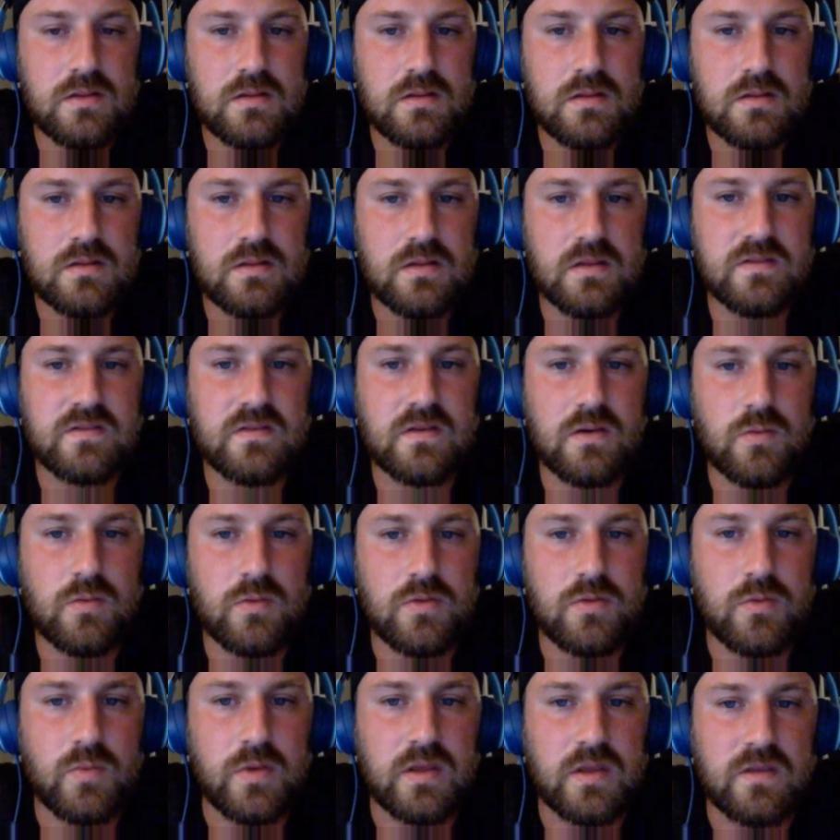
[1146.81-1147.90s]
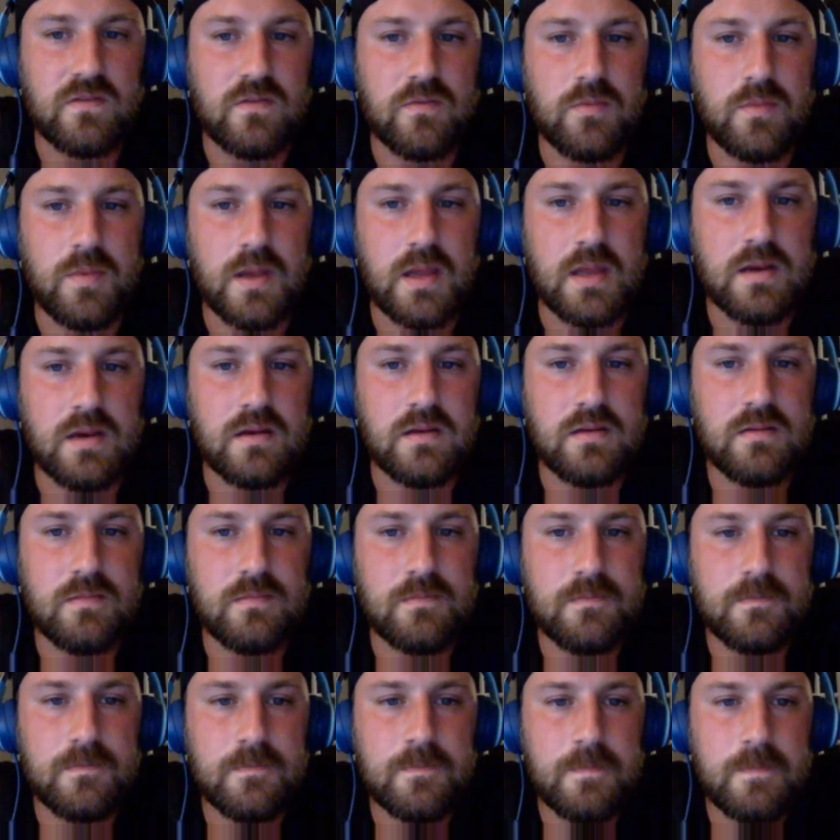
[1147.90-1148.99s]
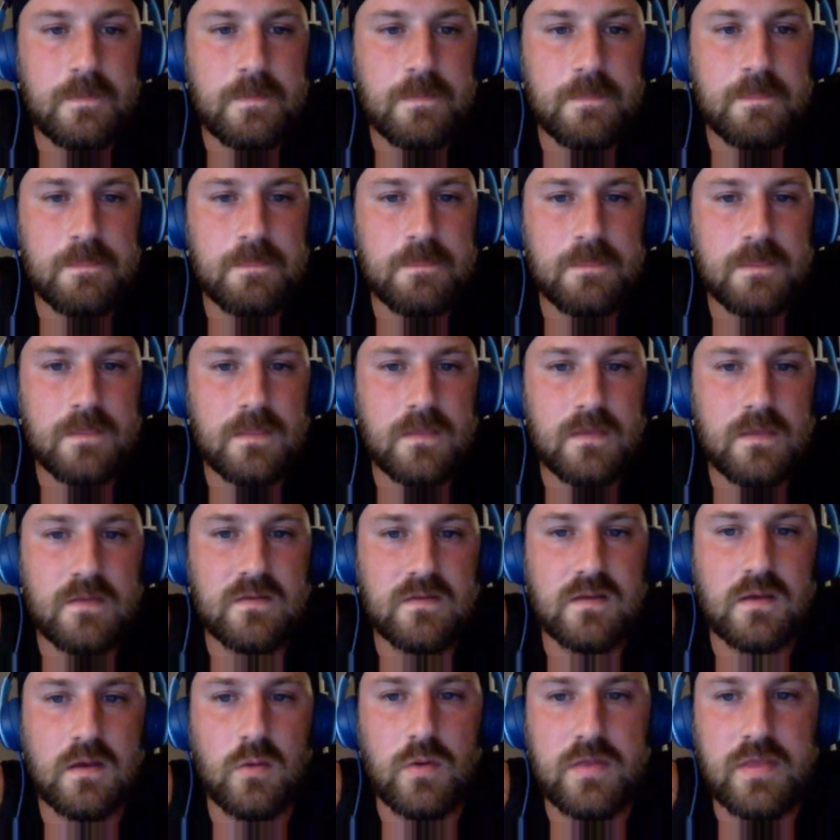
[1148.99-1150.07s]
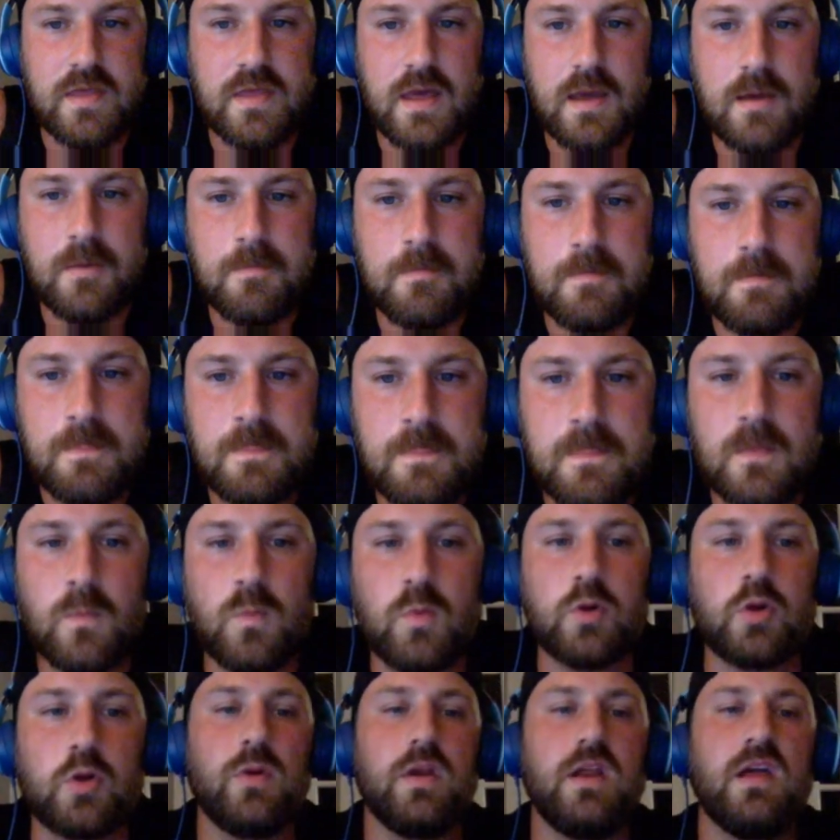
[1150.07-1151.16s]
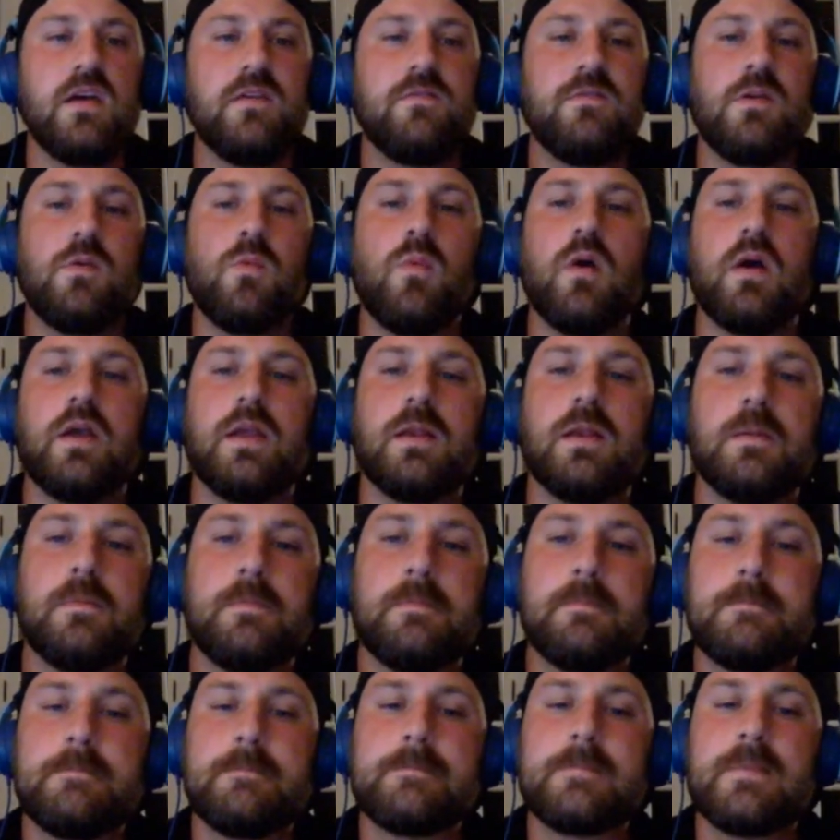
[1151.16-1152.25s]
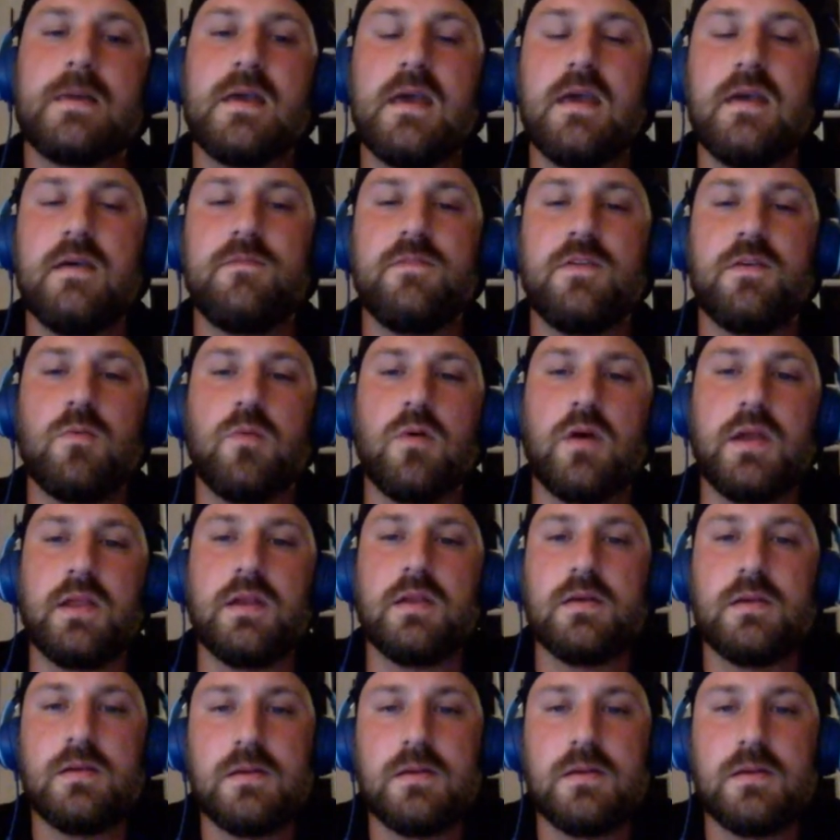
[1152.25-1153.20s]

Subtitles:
let's go with the Wings of Abandon. Let's go with that. We're going heavy white. Heavy white.